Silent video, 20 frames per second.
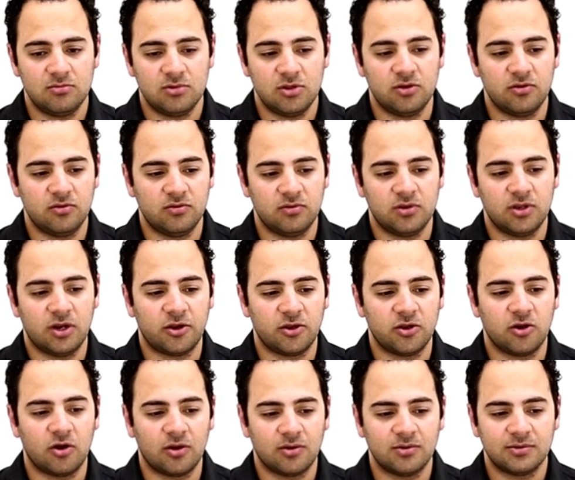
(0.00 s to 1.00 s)
you're
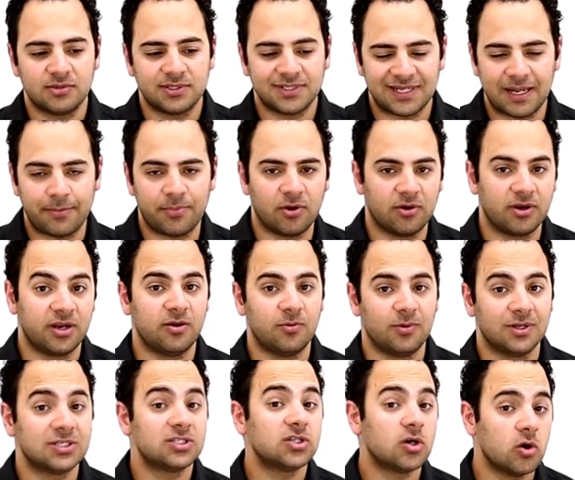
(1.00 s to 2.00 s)
not stepping on
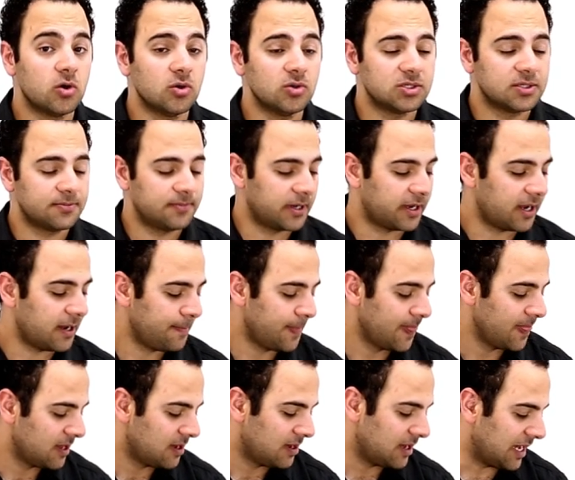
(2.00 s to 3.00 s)
anyone's toes, okay?
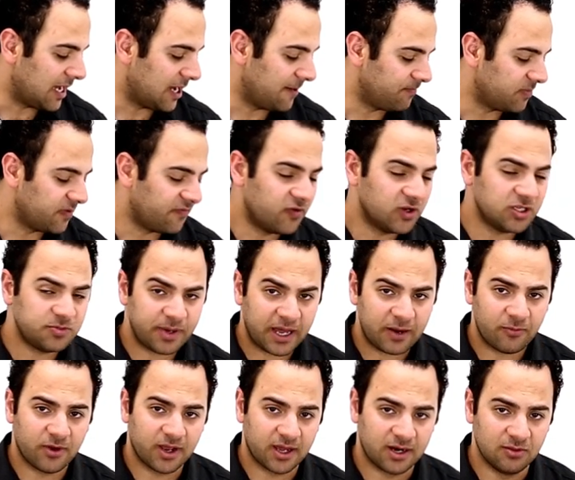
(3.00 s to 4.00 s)
The first
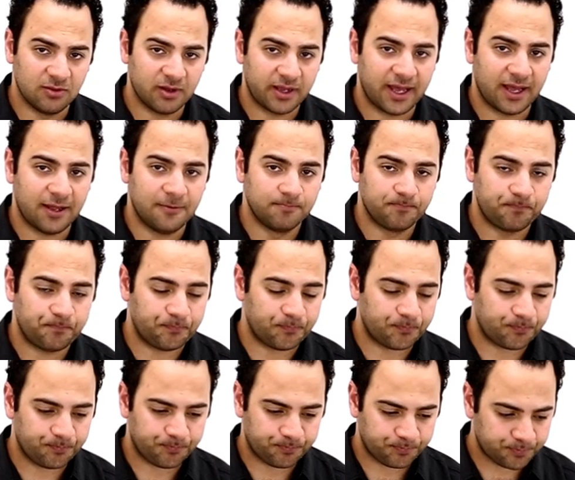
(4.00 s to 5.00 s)
pattern we're going to look at,
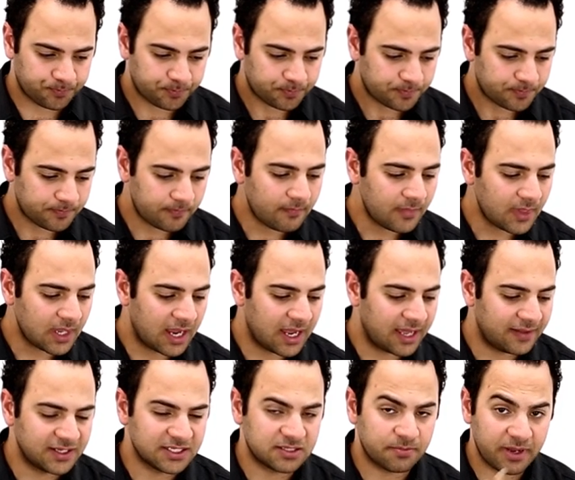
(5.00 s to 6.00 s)

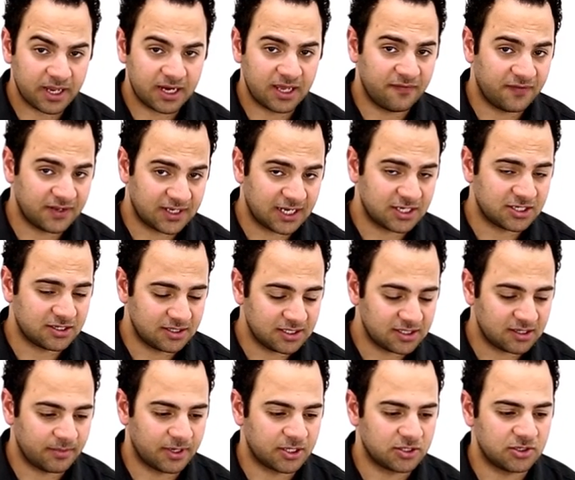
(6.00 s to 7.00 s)
and there's a PDF attached to this,
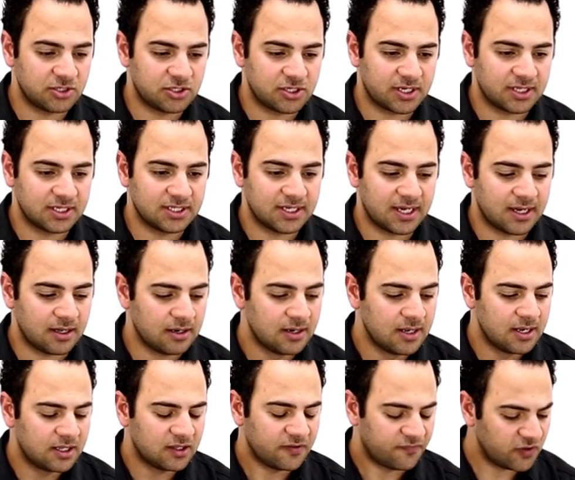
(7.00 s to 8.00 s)
so make sure you check this out.
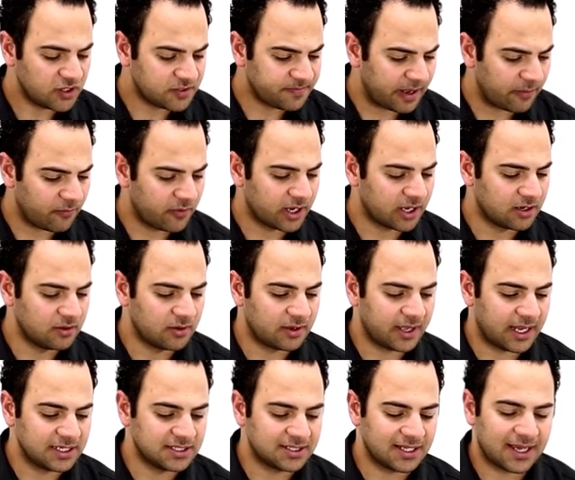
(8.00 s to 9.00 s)
The first pattern we're going to look
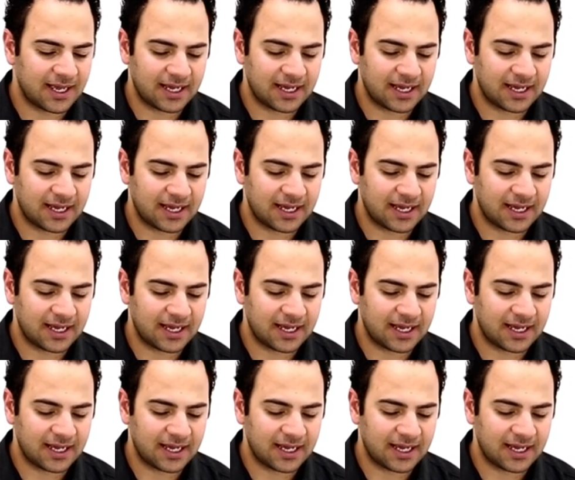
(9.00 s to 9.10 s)
at is the